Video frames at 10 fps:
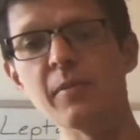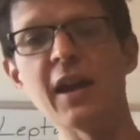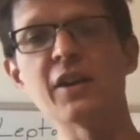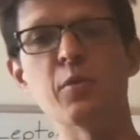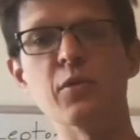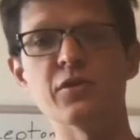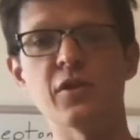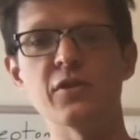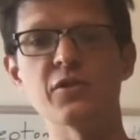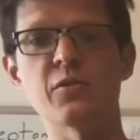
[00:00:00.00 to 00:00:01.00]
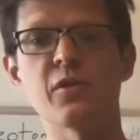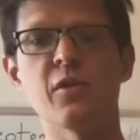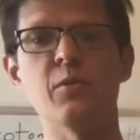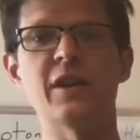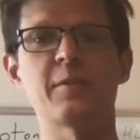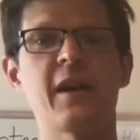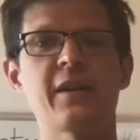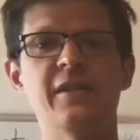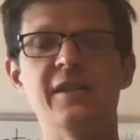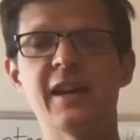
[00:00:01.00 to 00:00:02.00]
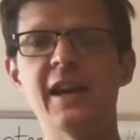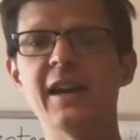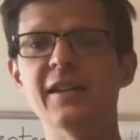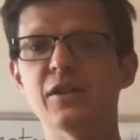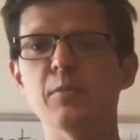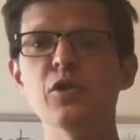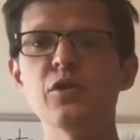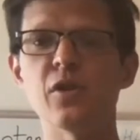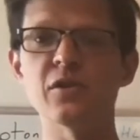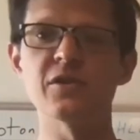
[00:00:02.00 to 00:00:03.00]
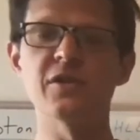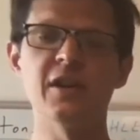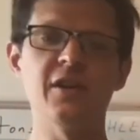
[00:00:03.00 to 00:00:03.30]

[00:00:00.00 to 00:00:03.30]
Higgs bosons we expect to decay into muons